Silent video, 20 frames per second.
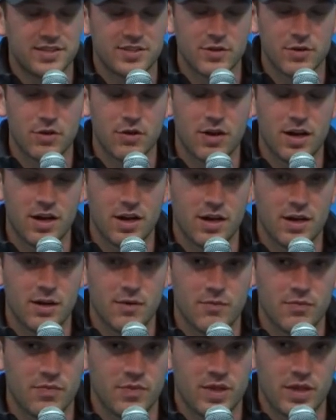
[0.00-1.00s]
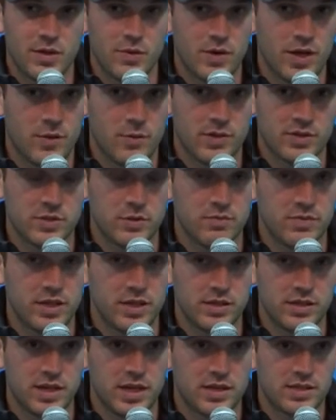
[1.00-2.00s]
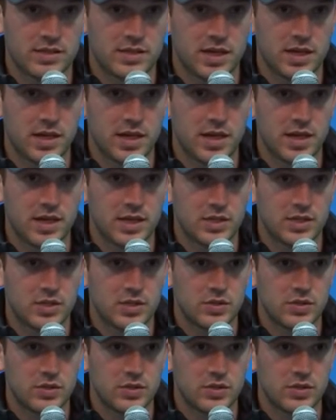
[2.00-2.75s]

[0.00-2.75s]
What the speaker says: So it was something that